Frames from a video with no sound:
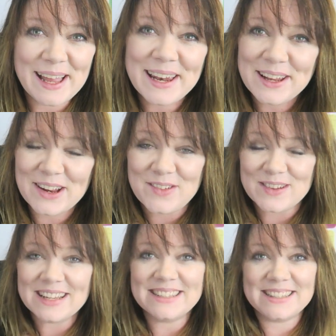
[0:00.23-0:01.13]
hello
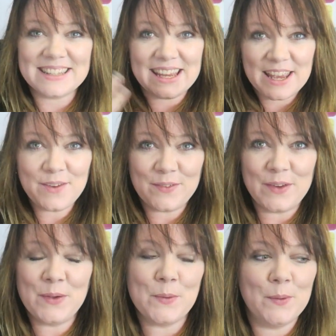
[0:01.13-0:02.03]
lovelies. If
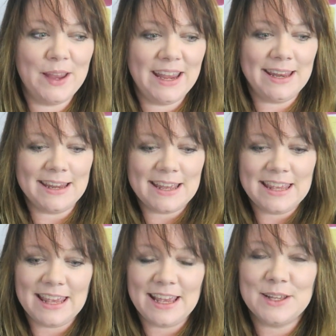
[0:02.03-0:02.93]
you're in
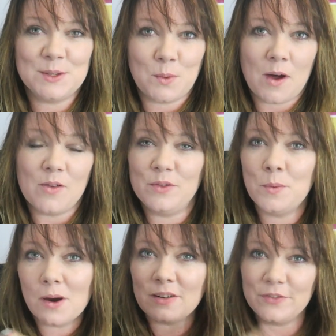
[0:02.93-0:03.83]
year 12,
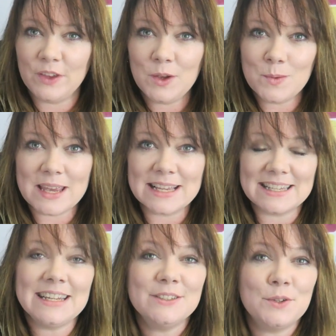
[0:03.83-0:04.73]
you are a few
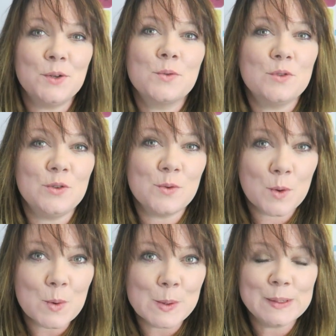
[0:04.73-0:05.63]
weeks into your new
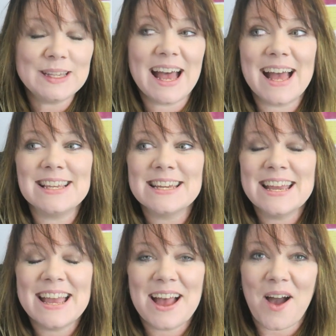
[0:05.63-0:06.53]
course and
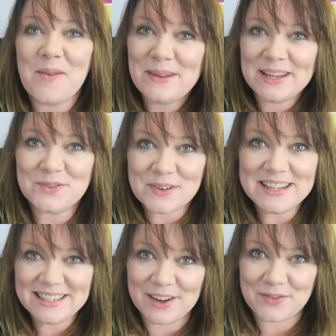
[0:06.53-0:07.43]
I bet it's
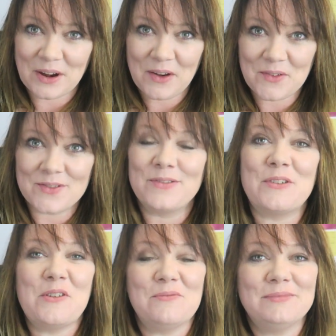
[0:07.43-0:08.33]
really different
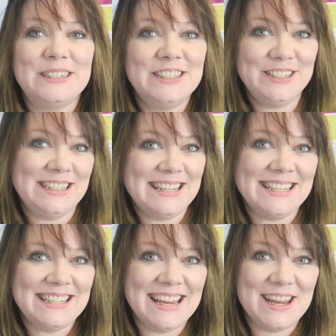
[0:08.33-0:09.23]
from
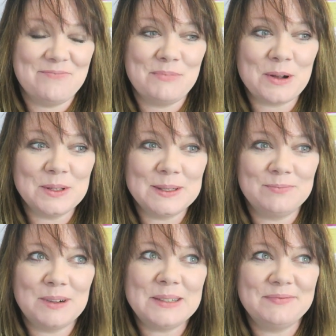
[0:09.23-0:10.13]
GCSE because,
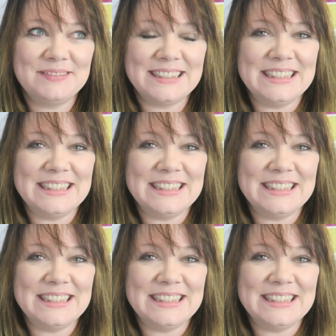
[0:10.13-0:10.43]
well,